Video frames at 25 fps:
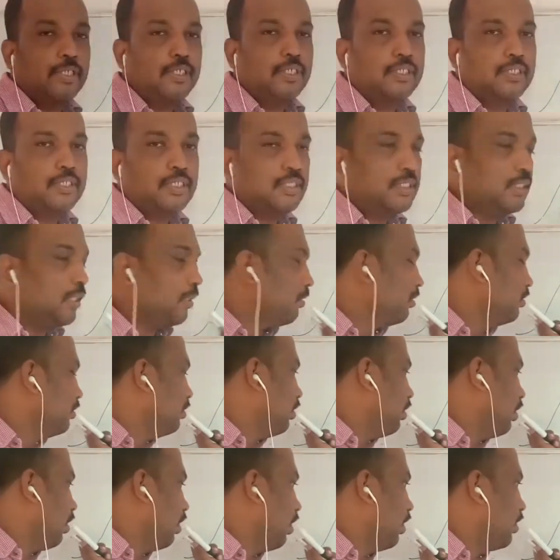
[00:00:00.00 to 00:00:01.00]
this is the
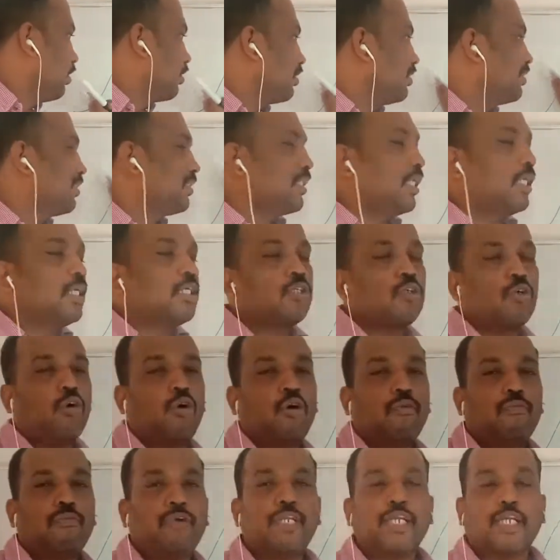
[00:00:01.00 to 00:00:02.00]
result
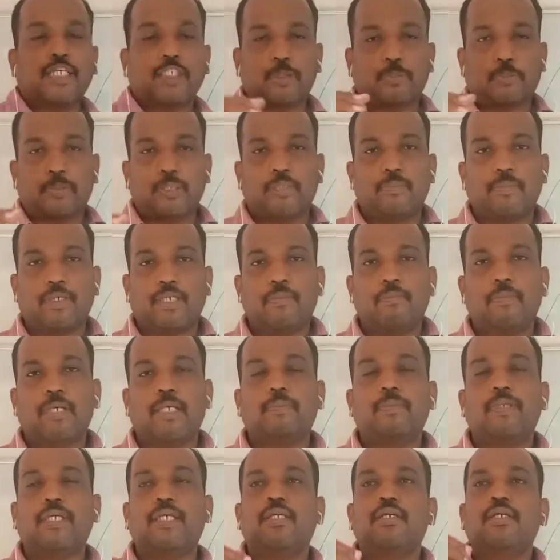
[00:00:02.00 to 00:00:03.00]
of an experiment.
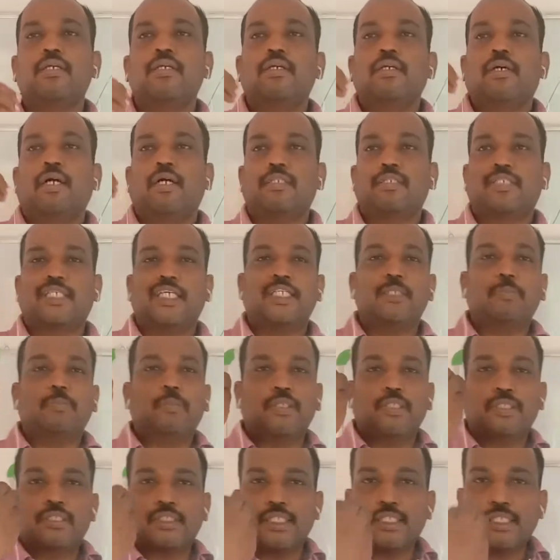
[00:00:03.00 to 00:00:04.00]
Maybe
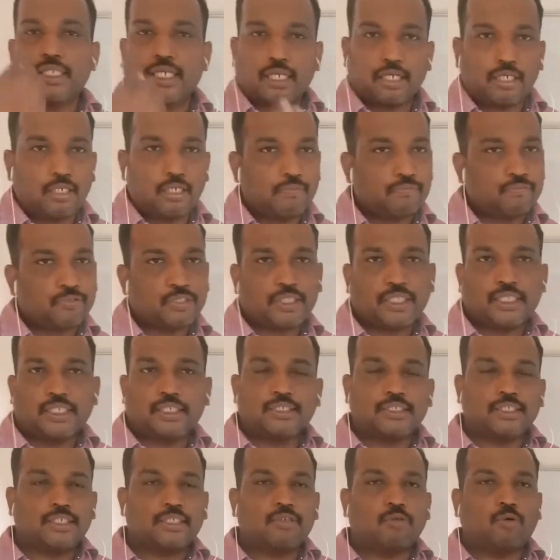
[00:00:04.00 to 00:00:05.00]
10% are
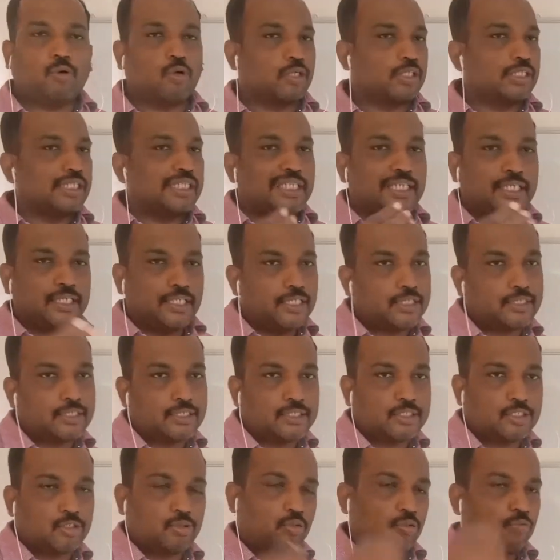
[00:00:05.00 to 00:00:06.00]
left-handed, or DNA
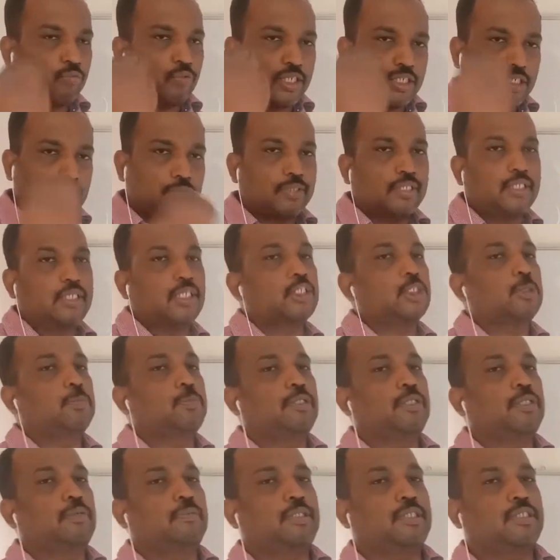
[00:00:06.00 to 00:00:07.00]
test, or whatever the
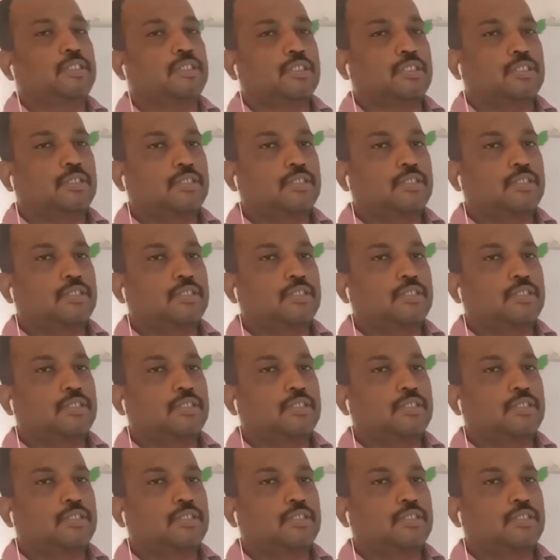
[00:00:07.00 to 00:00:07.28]
experiment.